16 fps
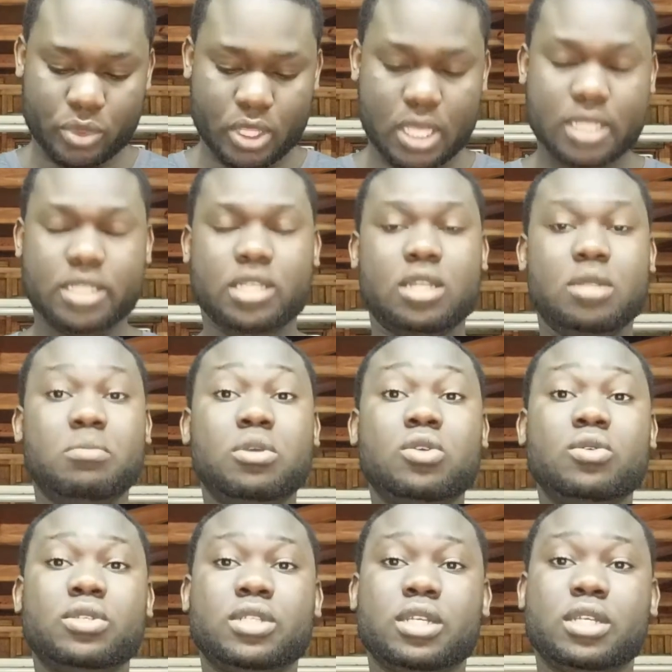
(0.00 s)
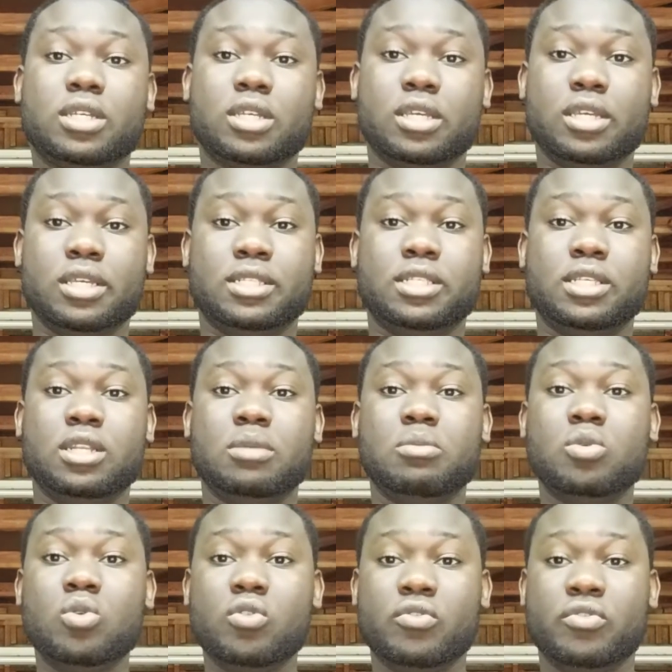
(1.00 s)
It's in the music. It's in the
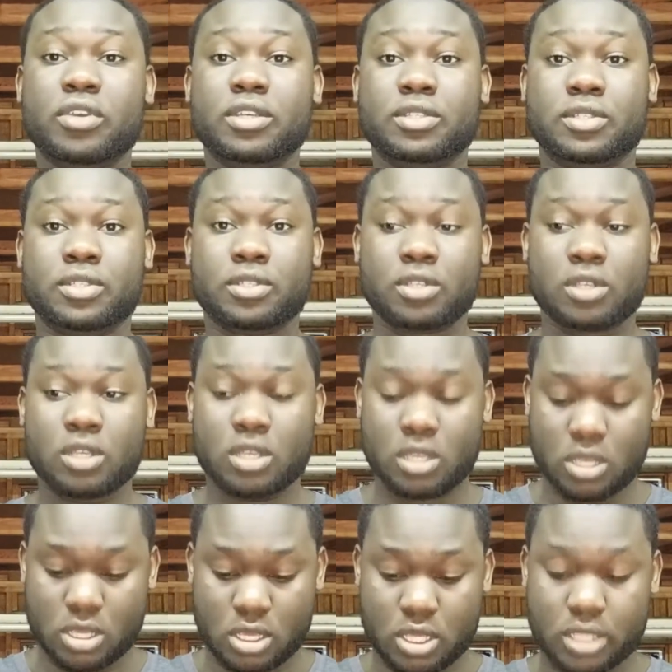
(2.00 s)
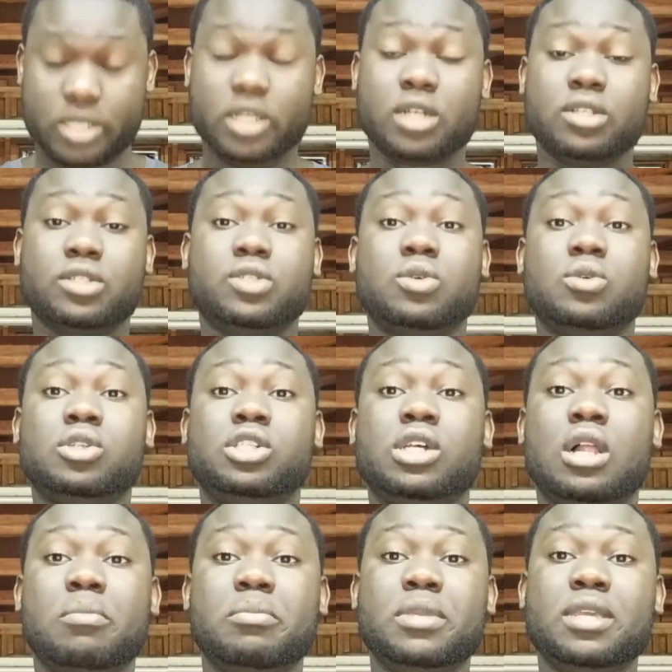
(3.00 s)
movies. It's on
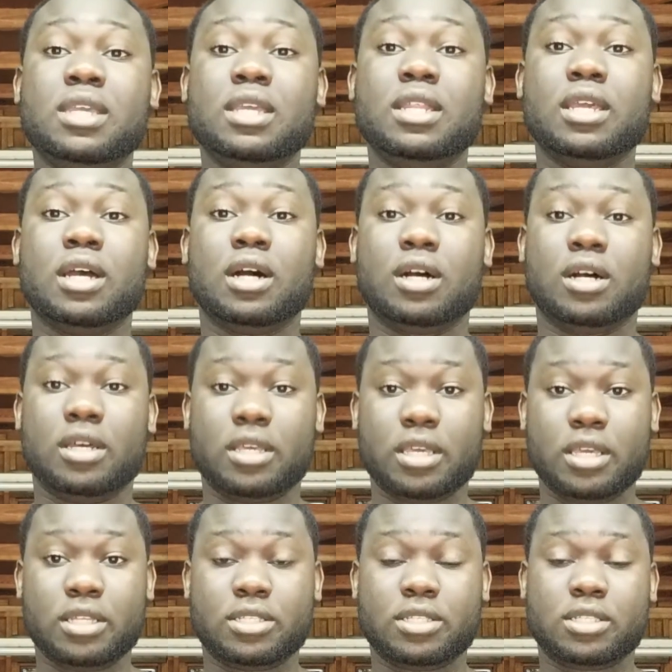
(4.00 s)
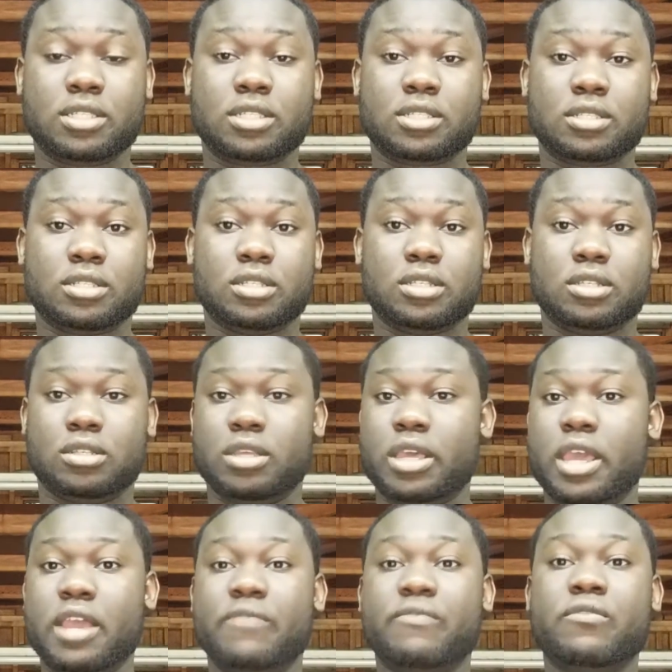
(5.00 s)
social media. It's
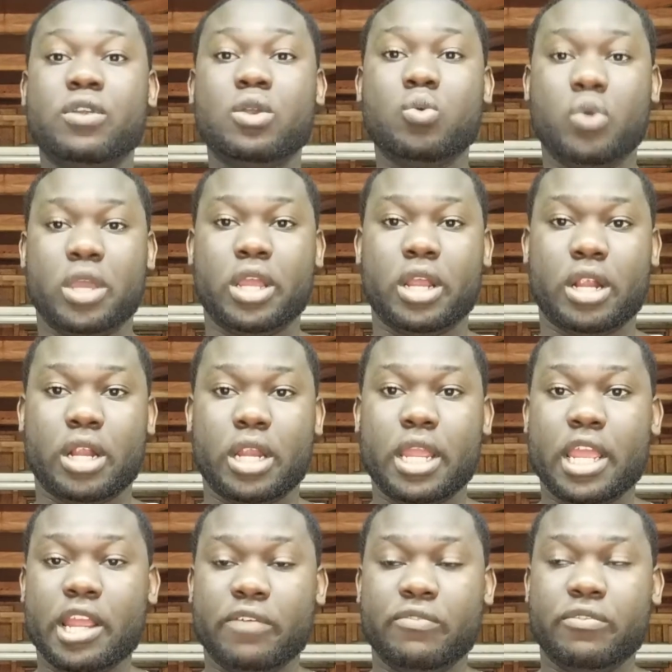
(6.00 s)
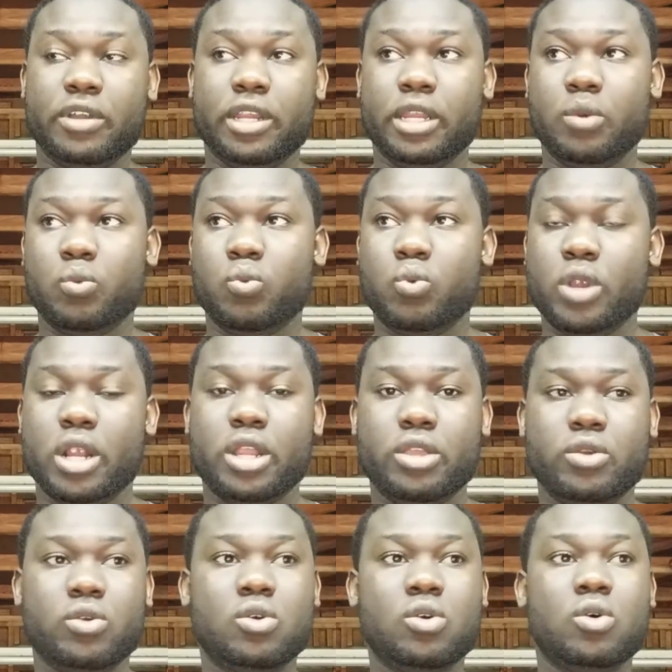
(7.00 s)
everywhere. Everywhere
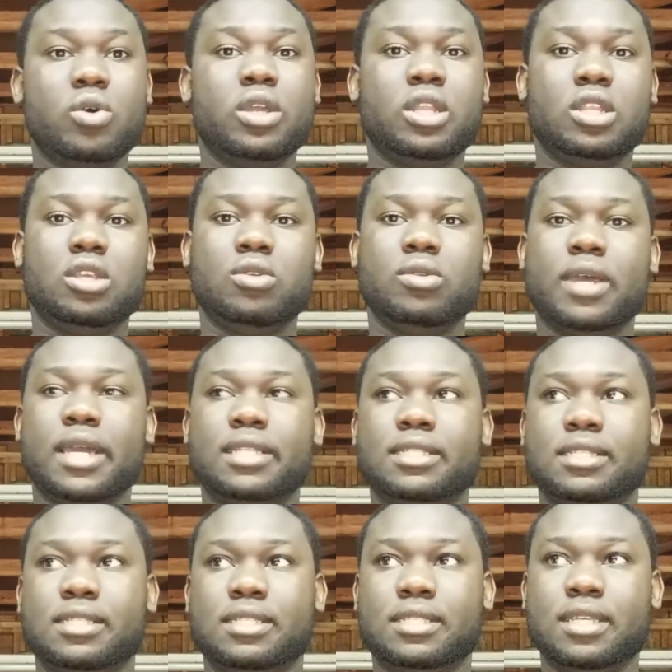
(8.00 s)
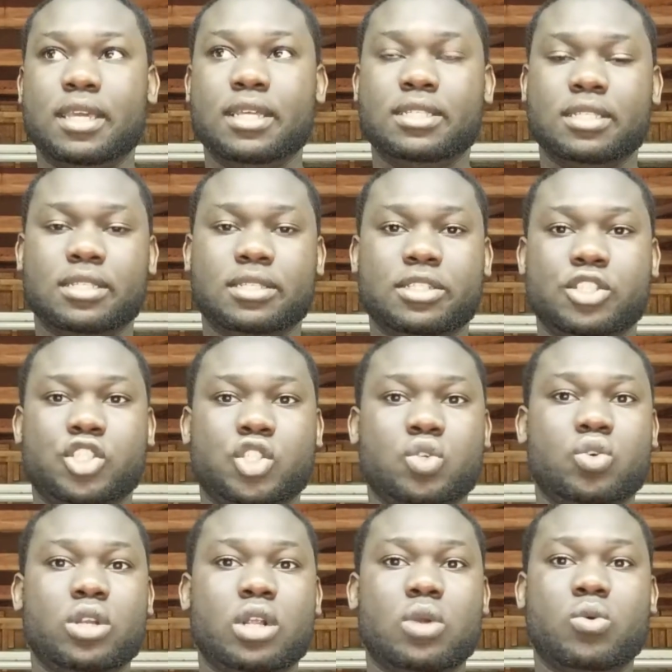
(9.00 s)
you go in the United States, it is
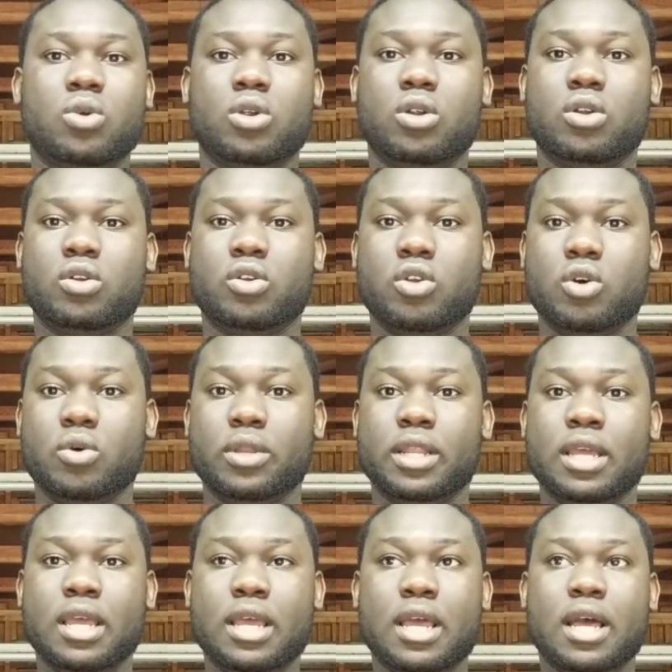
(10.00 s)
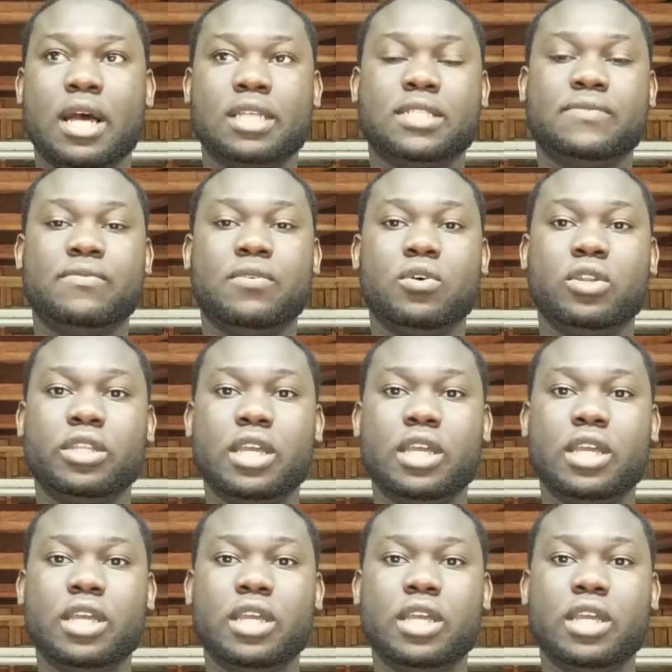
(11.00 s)
thrown around as fun.